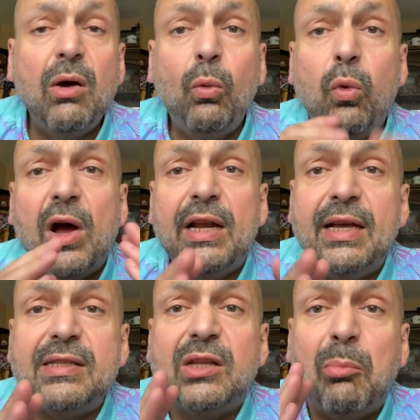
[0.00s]
What
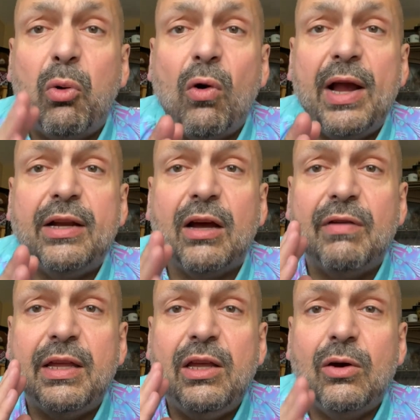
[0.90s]
is the point of
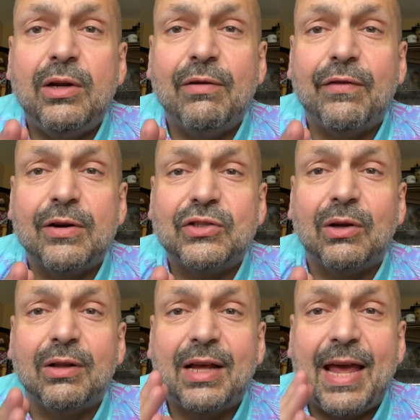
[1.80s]
a
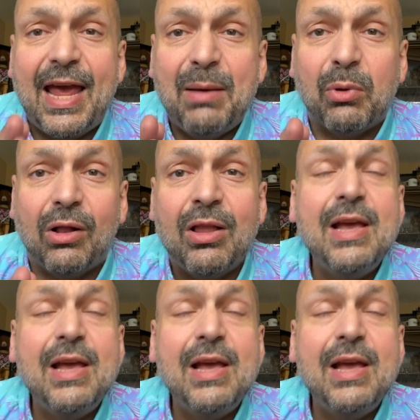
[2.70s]
universal cable